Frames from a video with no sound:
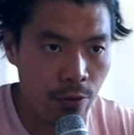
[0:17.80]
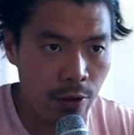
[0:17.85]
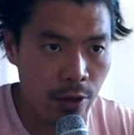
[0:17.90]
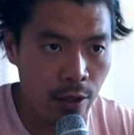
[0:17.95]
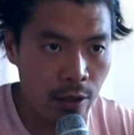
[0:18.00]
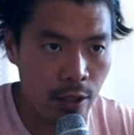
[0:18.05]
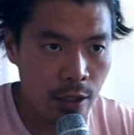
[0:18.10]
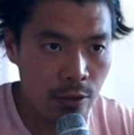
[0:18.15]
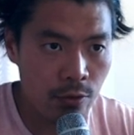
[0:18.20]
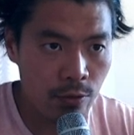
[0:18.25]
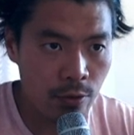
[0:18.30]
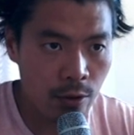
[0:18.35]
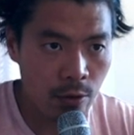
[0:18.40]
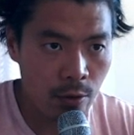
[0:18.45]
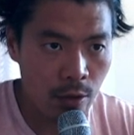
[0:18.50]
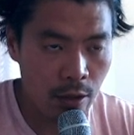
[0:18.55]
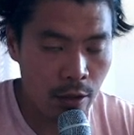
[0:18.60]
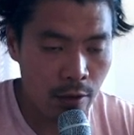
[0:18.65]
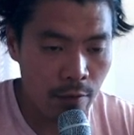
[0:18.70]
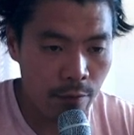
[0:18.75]
And that's really what I'm
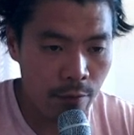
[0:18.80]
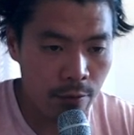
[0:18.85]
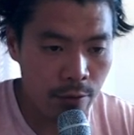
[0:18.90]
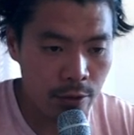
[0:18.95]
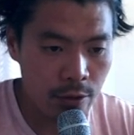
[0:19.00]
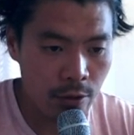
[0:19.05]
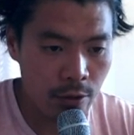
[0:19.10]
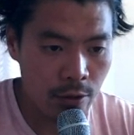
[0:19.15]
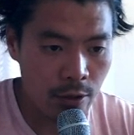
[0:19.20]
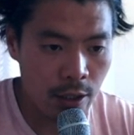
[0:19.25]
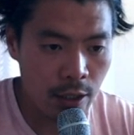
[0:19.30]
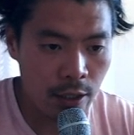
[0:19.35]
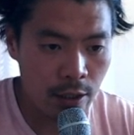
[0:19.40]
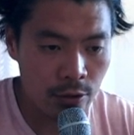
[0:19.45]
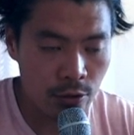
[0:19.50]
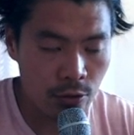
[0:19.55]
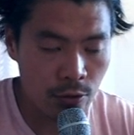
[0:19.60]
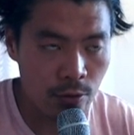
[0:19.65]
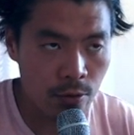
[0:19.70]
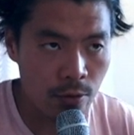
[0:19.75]
going to focus on height
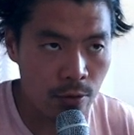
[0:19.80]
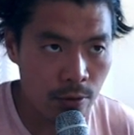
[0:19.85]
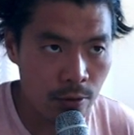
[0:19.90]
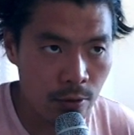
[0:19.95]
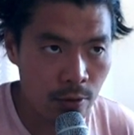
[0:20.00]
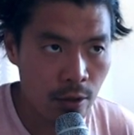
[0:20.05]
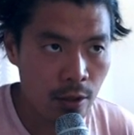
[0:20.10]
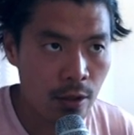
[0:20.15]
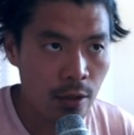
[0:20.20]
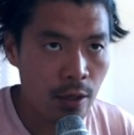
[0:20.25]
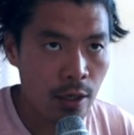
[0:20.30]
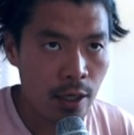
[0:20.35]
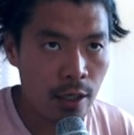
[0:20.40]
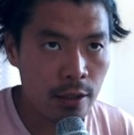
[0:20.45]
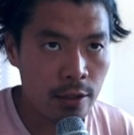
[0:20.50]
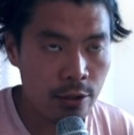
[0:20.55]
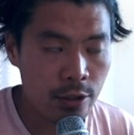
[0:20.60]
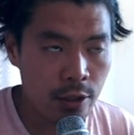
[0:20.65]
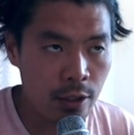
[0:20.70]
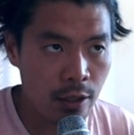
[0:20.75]
control, and
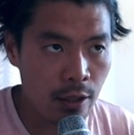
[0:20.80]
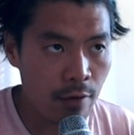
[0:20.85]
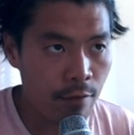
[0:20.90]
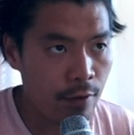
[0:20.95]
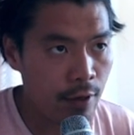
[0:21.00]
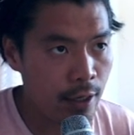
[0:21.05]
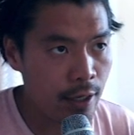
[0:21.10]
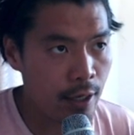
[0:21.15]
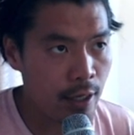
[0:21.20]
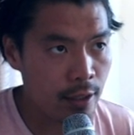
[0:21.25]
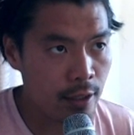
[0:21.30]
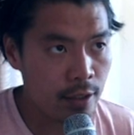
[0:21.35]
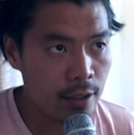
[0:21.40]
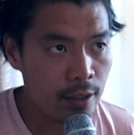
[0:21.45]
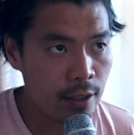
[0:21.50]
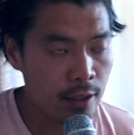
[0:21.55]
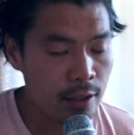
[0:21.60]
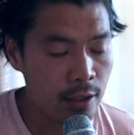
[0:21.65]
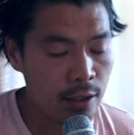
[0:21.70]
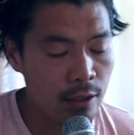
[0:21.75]
seeing if I can get the
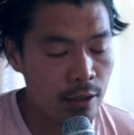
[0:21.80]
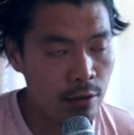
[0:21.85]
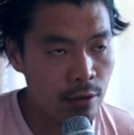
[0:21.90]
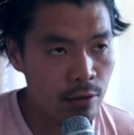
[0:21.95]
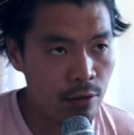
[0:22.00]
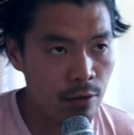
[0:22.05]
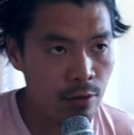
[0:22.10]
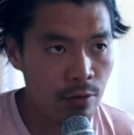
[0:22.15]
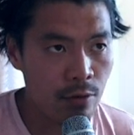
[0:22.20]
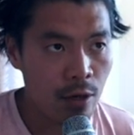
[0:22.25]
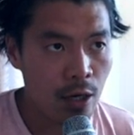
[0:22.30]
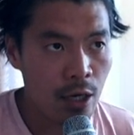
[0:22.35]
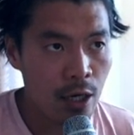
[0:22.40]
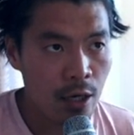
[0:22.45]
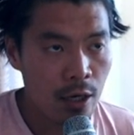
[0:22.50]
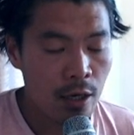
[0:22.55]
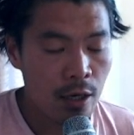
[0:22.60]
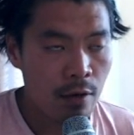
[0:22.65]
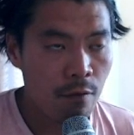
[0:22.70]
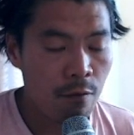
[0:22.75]
disc to
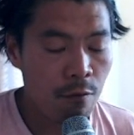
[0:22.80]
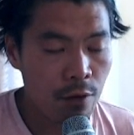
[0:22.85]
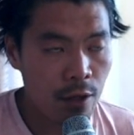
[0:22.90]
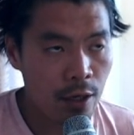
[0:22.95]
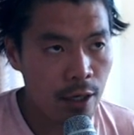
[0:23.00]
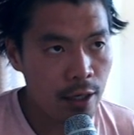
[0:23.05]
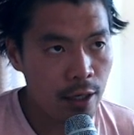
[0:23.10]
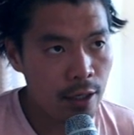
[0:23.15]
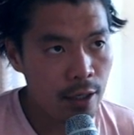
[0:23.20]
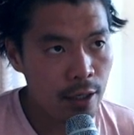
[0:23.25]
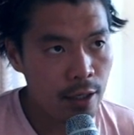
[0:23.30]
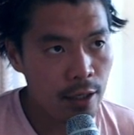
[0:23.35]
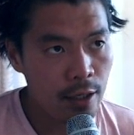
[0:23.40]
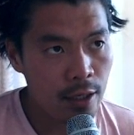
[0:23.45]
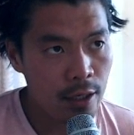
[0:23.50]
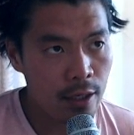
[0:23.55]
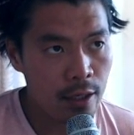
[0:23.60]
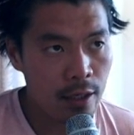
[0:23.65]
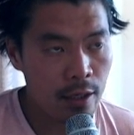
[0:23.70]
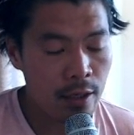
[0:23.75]
fly
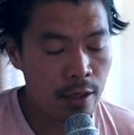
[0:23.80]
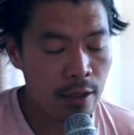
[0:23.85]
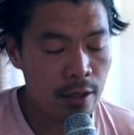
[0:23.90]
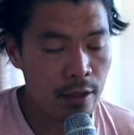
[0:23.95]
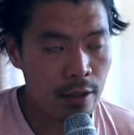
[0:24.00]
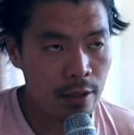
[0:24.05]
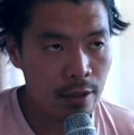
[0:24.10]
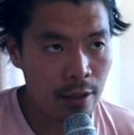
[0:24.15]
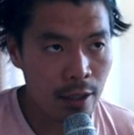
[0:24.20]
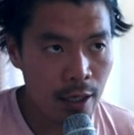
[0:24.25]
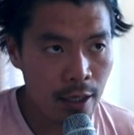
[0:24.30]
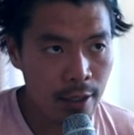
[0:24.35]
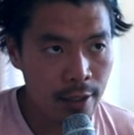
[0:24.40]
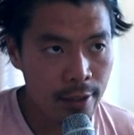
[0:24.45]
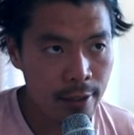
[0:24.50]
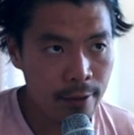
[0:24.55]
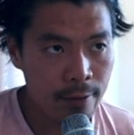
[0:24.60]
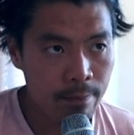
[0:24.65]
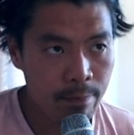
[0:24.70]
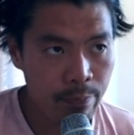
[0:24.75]
a
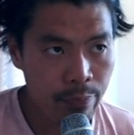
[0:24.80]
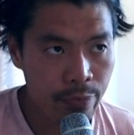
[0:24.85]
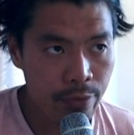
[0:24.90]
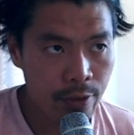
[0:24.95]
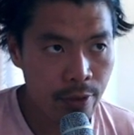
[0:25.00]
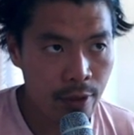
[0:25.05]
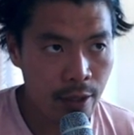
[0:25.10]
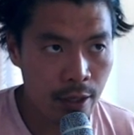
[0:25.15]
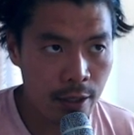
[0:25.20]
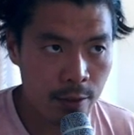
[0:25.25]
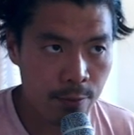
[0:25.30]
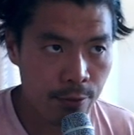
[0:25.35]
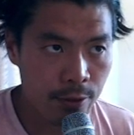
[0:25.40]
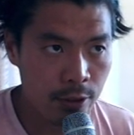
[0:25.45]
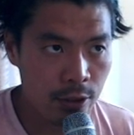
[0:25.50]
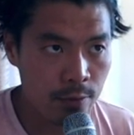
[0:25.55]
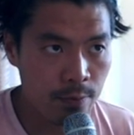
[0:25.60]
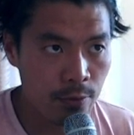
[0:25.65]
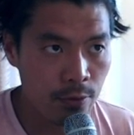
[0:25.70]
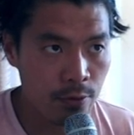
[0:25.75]
line that is pretty
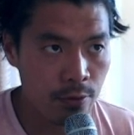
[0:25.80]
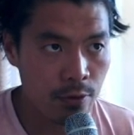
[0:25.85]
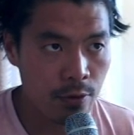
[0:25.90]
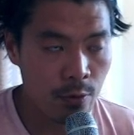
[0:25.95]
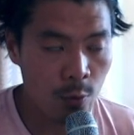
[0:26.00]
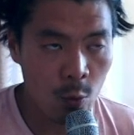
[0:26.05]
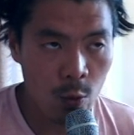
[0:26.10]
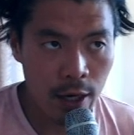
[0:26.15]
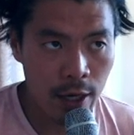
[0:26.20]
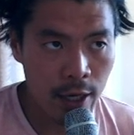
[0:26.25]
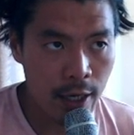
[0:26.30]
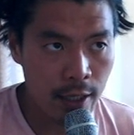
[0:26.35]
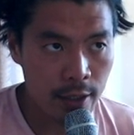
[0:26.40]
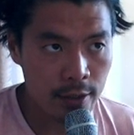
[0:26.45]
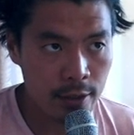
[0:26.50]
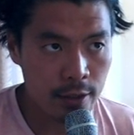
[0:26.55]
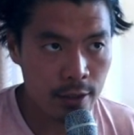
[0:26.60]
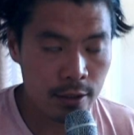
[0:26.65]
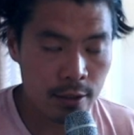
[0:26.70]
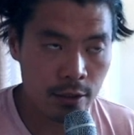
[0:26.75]
smooth on the
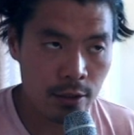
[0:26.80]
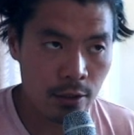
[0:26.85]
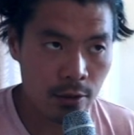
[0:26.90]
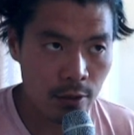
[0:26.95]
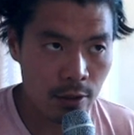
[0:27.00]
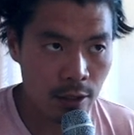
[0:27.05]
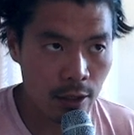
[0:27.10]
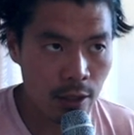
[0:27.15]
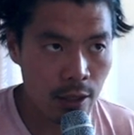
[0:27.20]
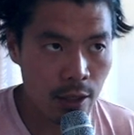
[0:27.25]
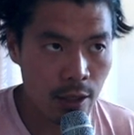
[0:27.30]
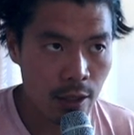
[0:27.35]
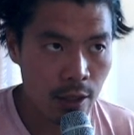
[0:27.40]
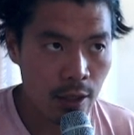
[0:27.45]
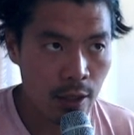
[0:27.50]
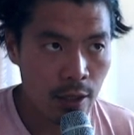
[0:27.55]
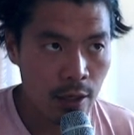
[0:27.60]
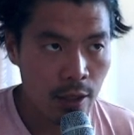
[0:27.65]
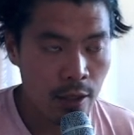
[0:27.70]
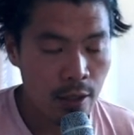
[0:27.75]
y-axis, so like
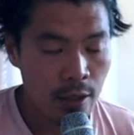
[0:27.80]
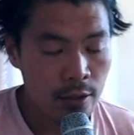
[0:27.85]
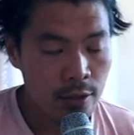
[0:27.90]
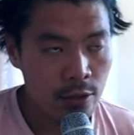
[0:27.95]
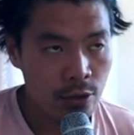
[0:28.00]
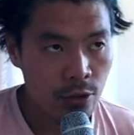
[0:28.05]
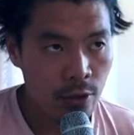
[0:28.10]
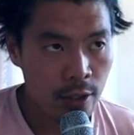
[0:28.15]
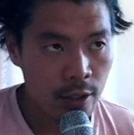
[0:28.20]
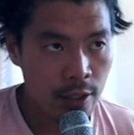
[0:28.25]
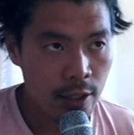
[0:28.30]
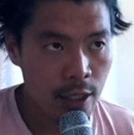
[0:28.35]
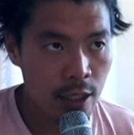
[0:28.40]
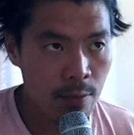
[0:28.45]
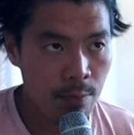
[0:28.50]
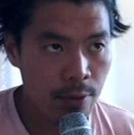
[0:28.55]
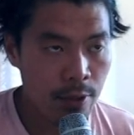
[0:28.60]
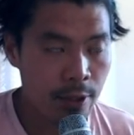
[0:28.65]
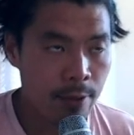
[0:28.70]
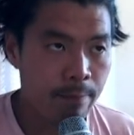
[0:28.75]
trying to keep
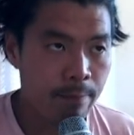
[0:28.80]
it